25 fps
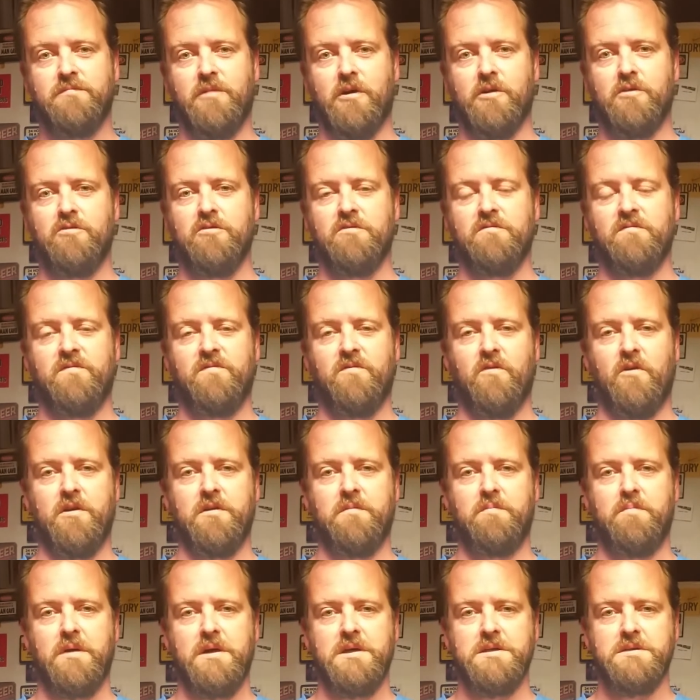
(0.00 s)
I couldn't
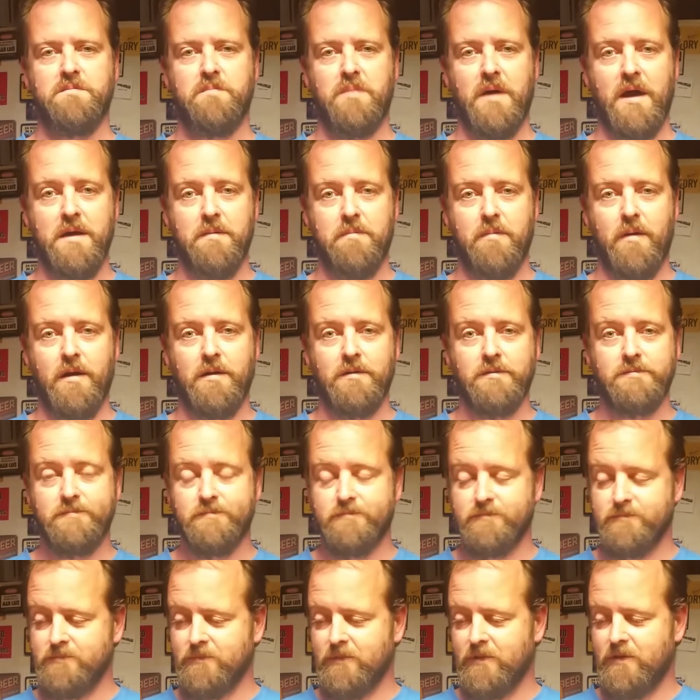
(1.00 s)
find a piece of paper,
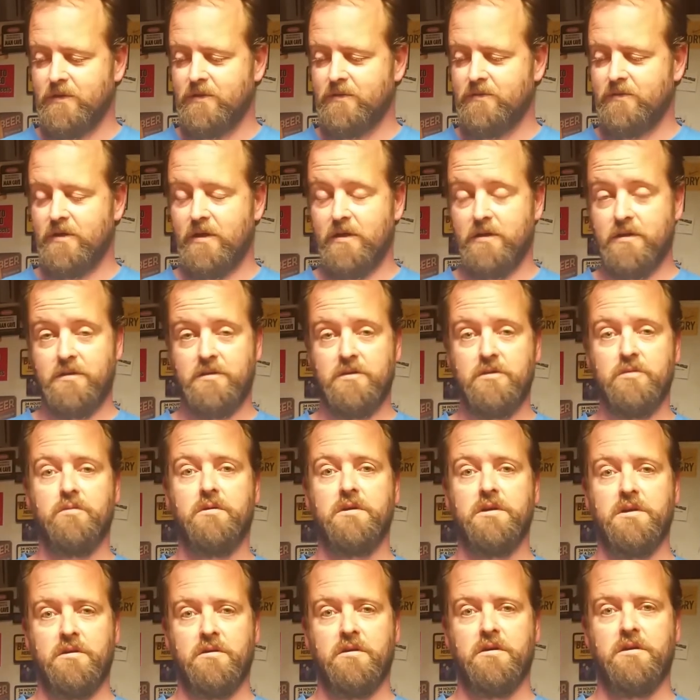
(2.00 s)
so you do
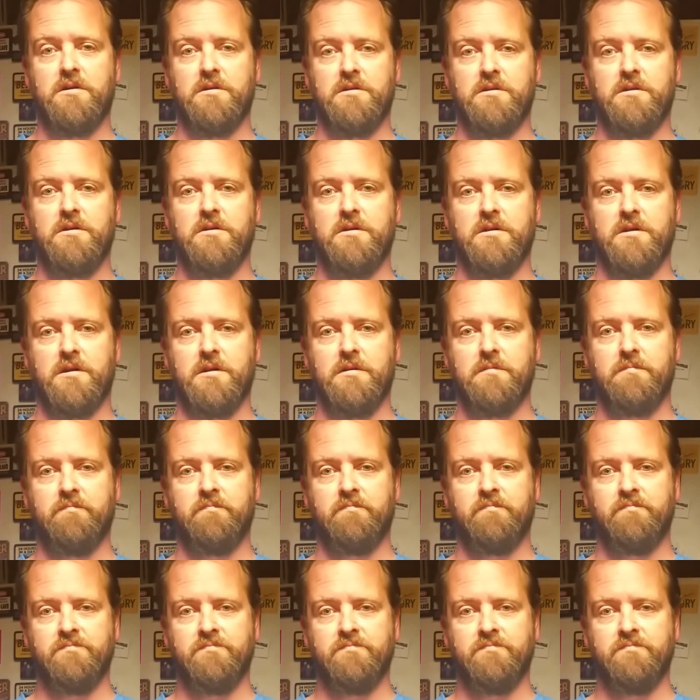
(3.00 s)
what you got to do, you know.